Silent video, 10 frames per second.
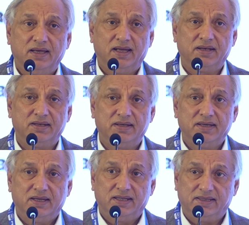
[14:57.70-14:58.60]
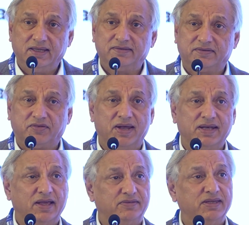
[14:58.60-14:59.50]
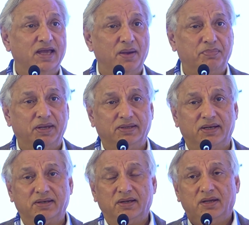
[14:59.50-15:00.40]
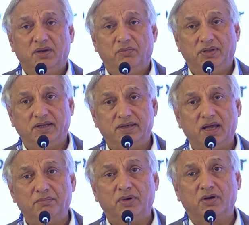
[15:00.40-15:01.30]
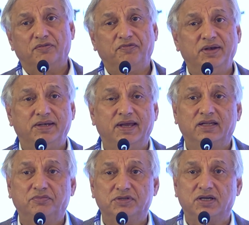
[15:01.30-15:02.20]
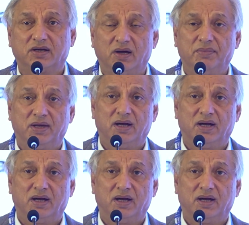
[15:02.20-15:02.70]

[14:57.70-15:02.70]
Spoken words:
And this trend I see happening, that with the number of fintechs which are coming